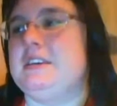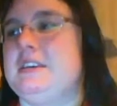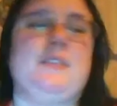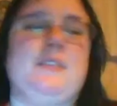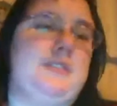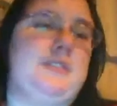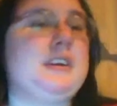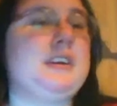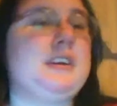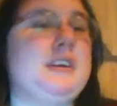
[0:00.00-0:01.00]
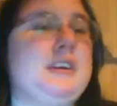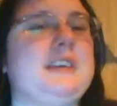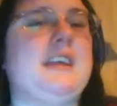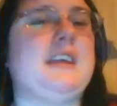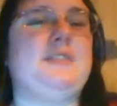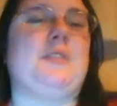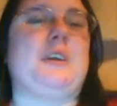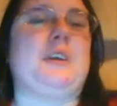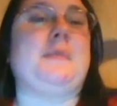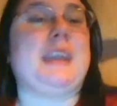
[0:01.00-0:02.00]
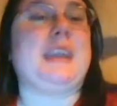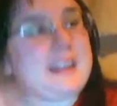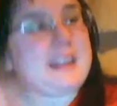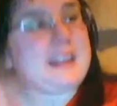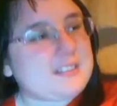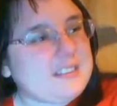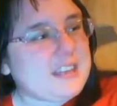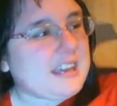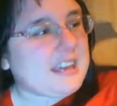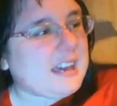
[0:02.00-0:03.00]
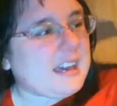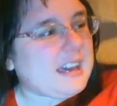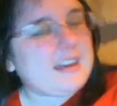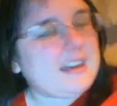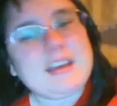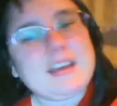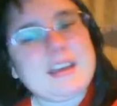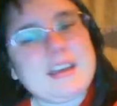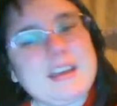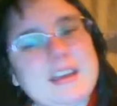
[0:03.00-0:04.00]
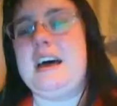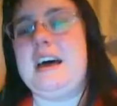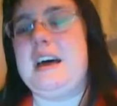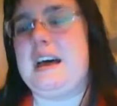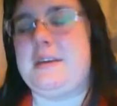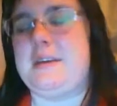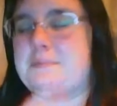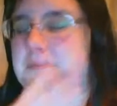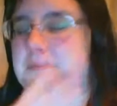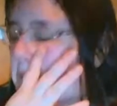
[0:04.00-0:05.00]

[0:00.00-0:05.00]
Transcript: screenshots that I took at the beginning of this year, and